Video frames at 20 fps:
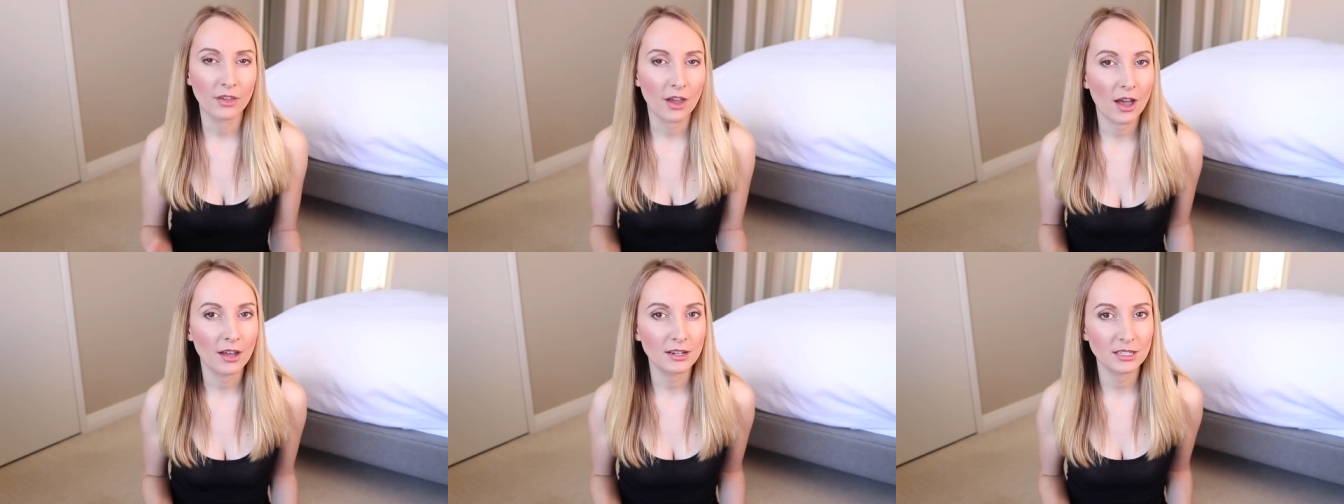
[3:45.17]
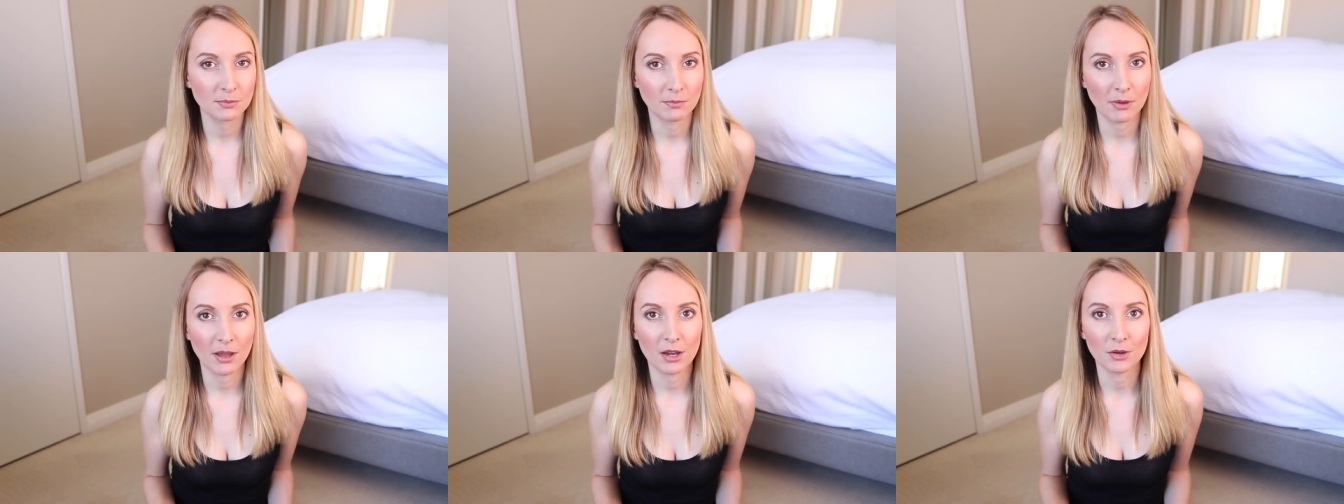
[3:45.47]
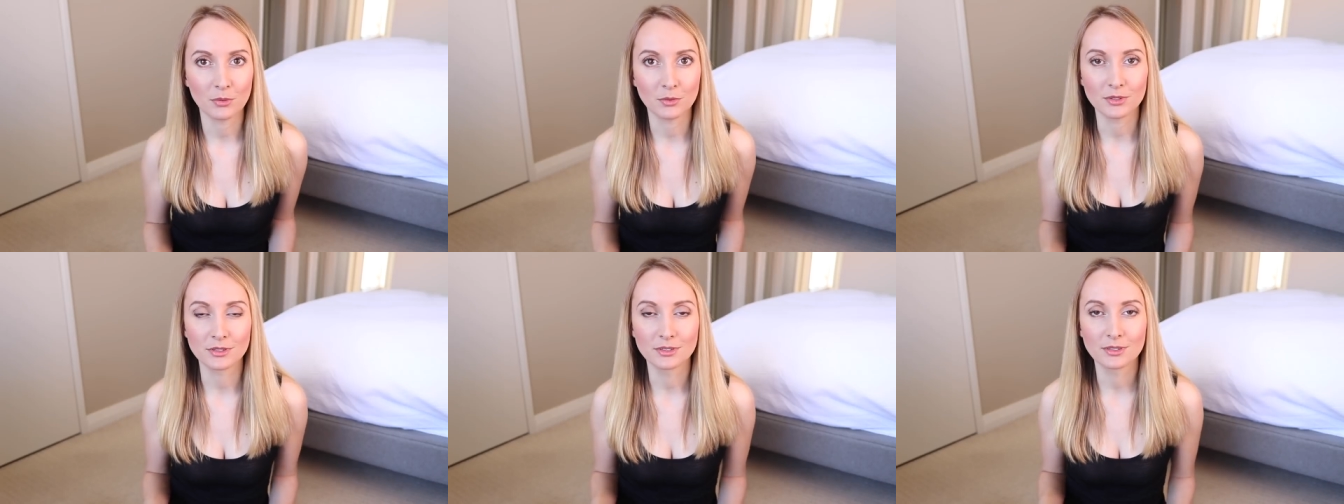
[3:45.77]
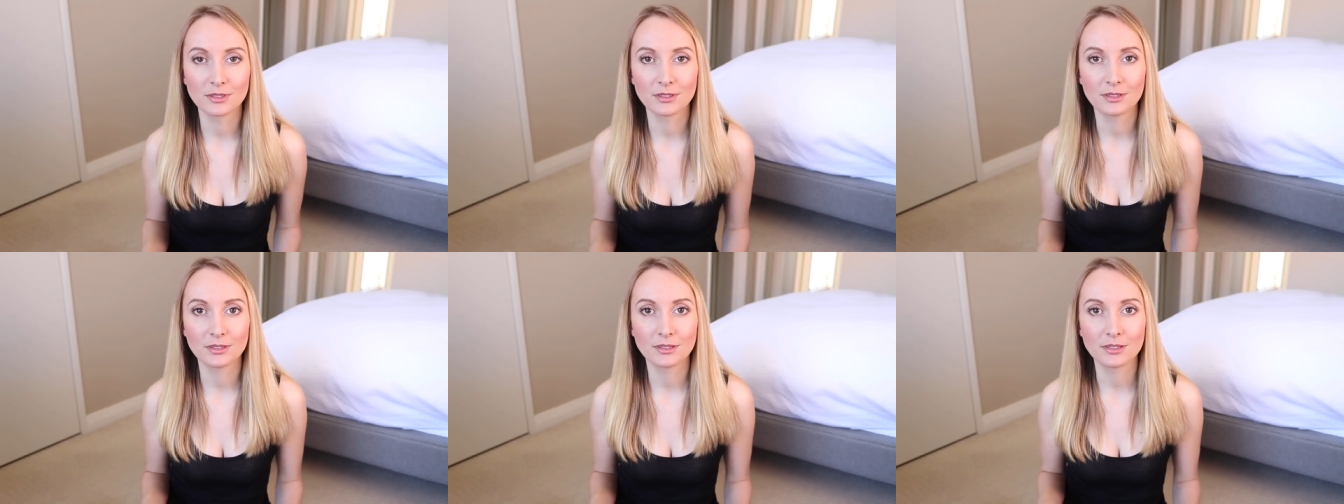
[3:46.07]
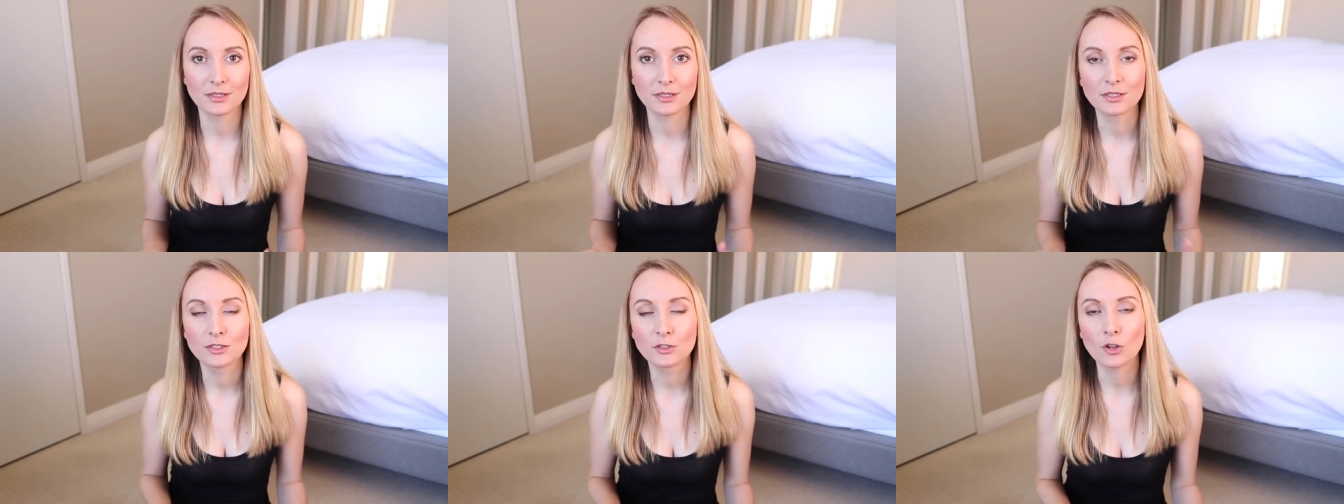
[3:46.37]
The hardest part was
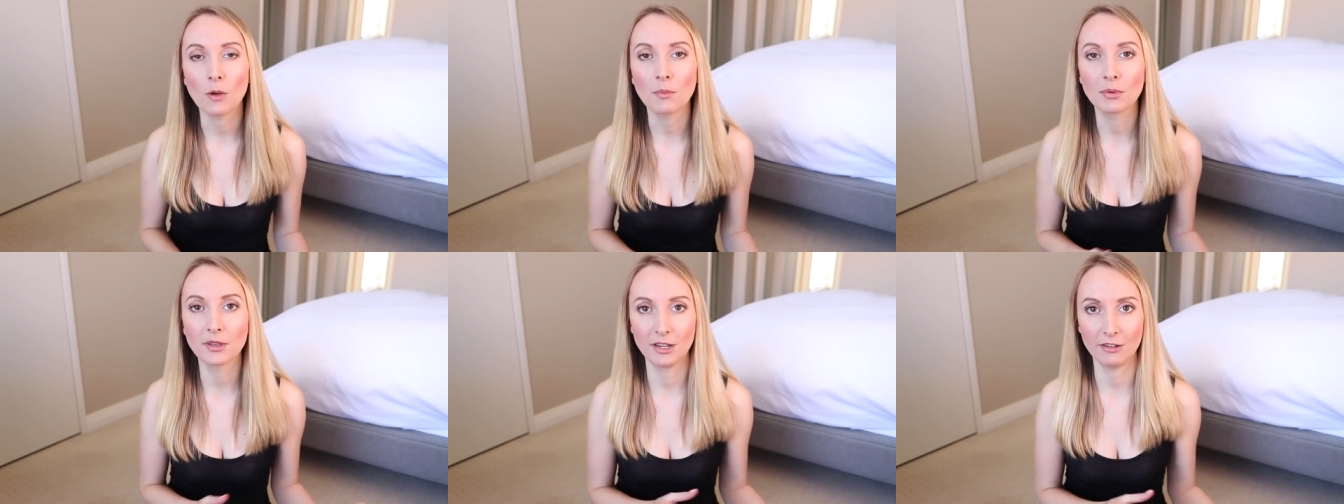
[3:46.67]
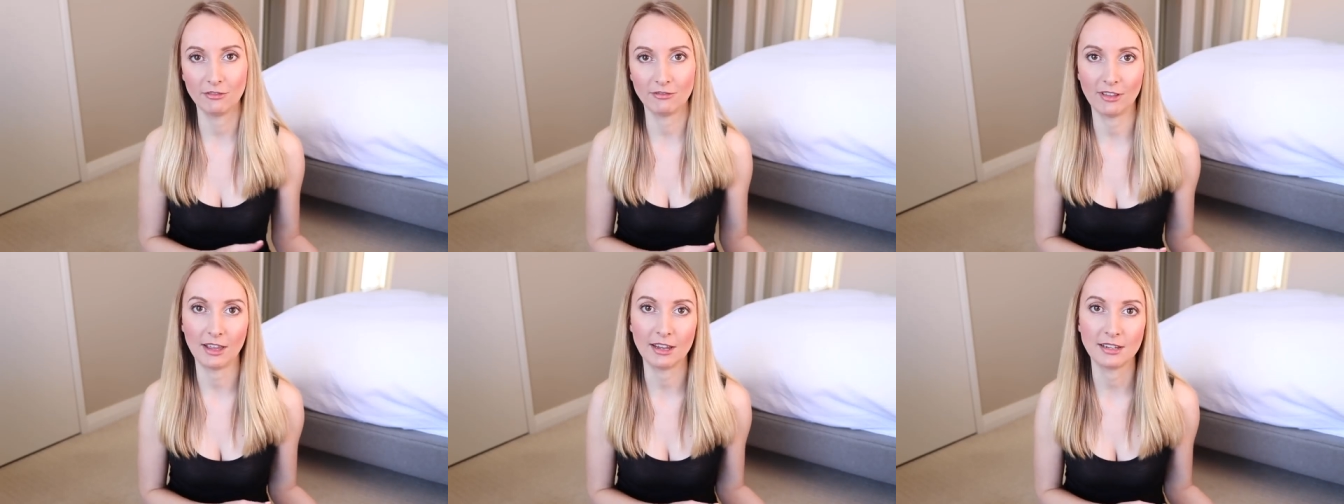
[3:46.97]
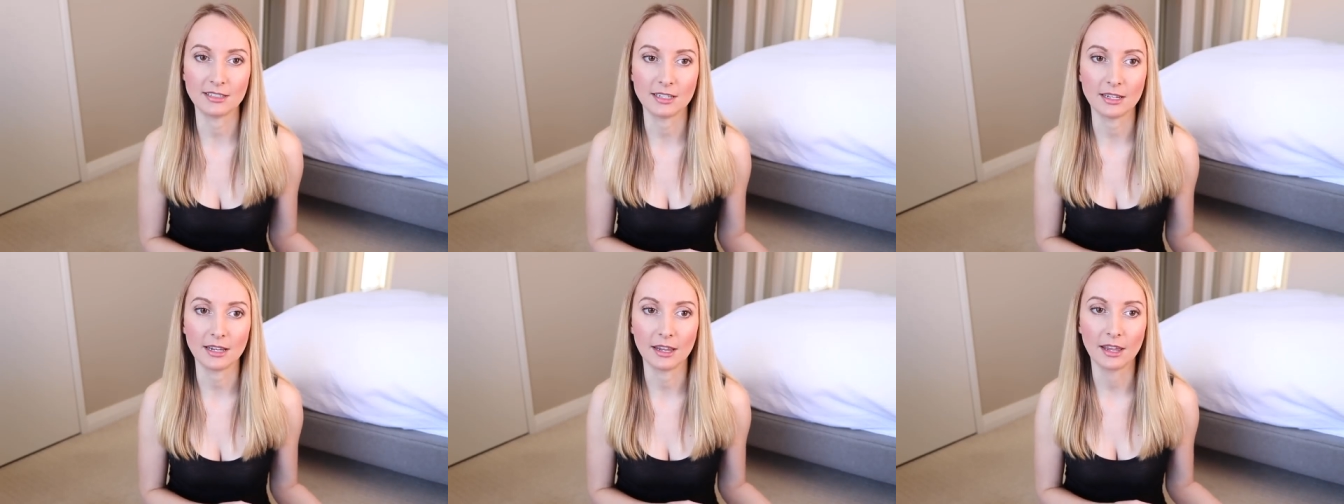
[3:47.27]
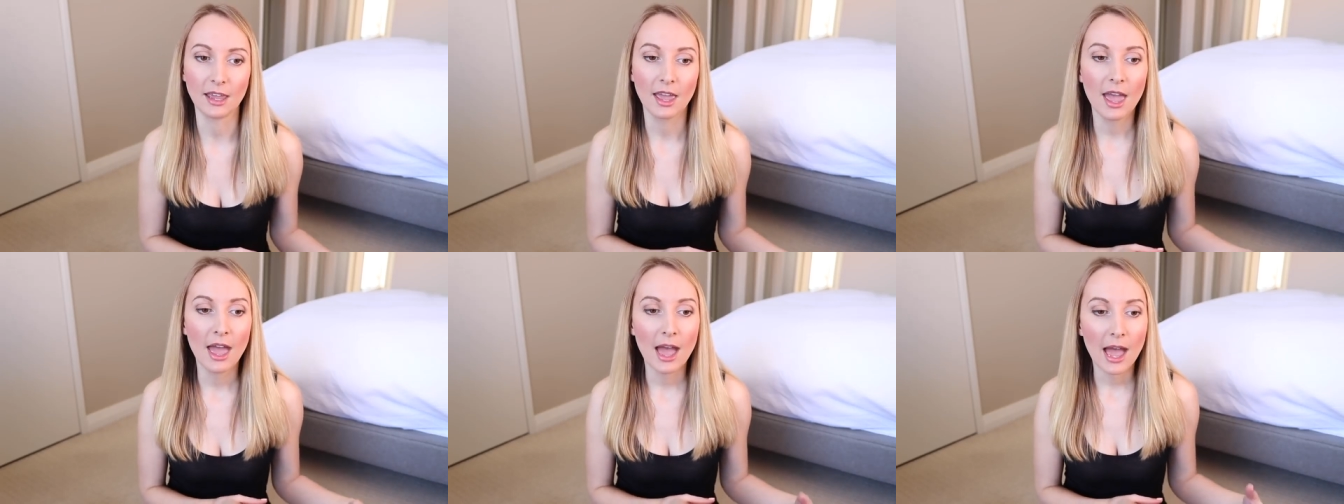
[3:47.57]
to stop conflating